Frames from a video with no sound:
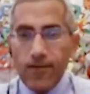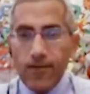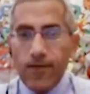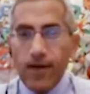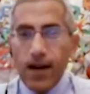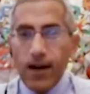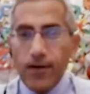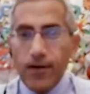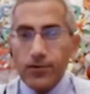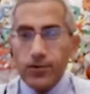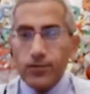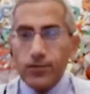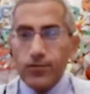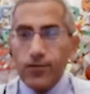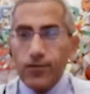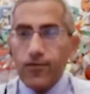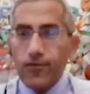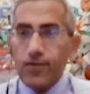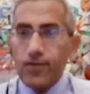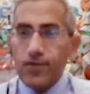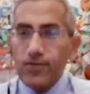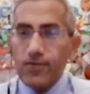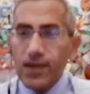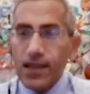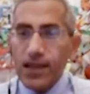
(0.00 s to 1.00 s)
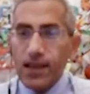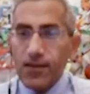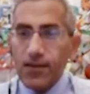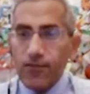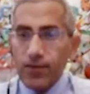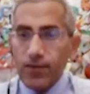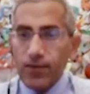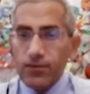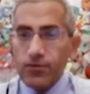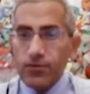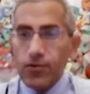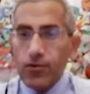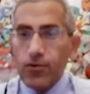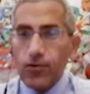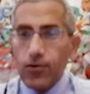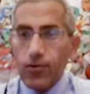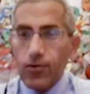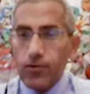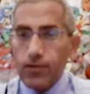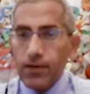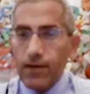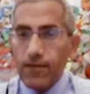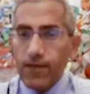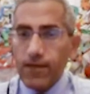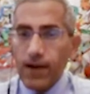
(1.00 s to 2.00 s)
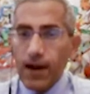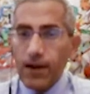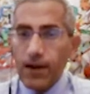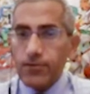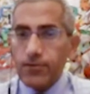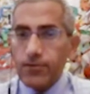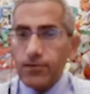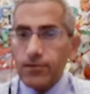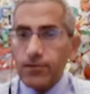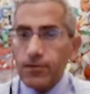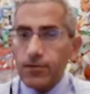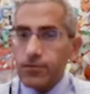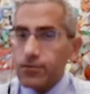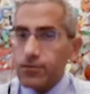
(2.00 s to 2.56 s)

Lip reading: virus we've been dealing with, the coronavirus.